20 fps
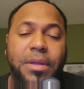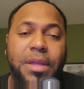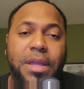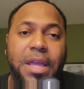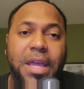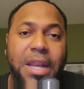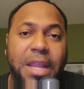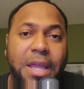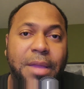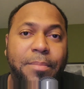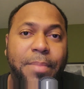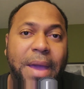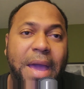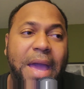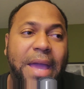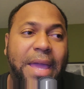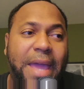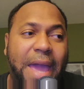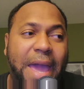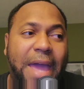hitting
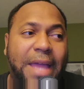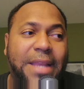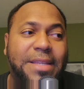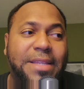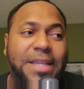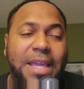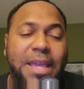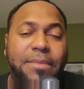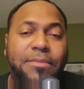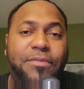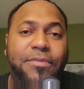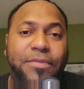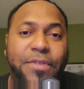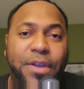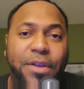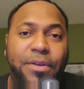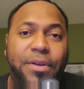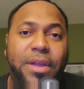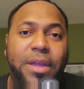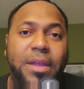back at Team
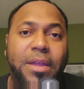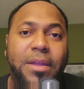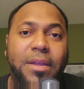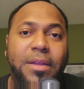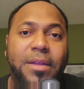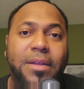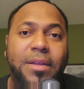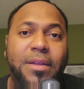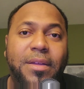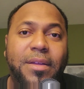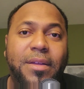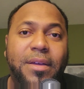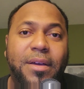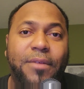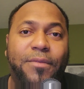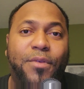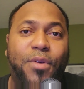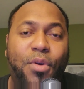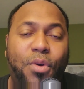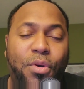Fury.
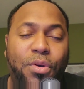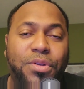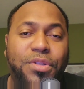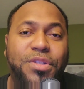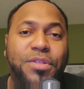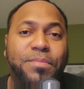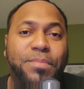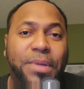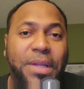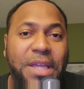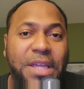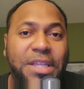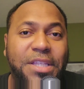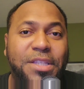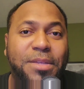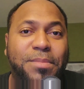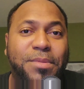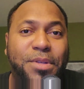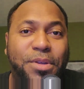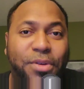Of course, please
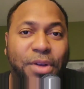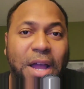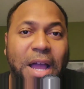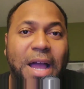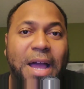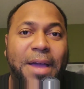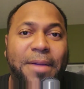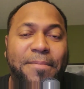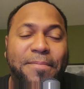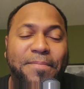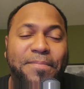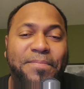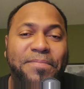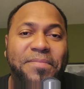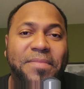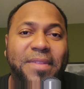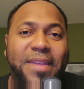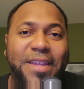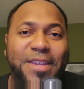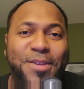subscribe.
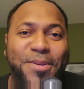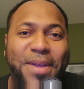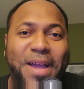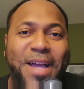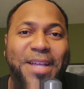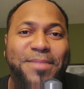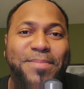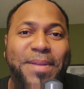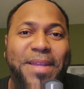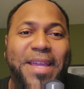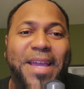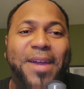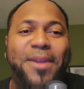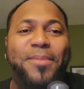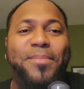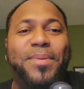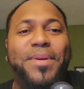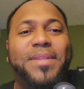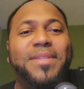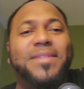And you guys been
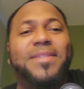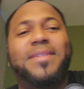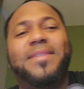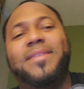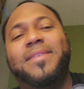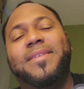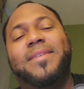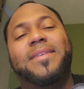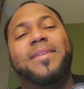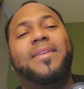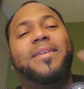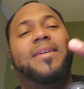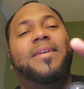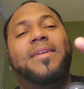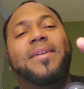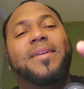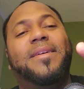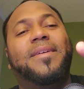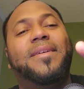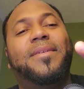Counterpunch.
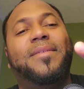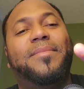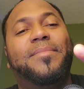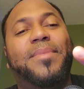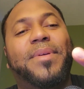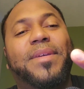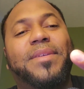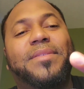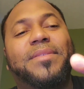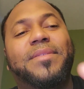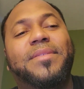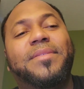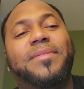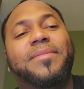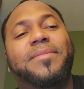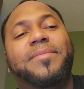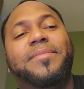Peace.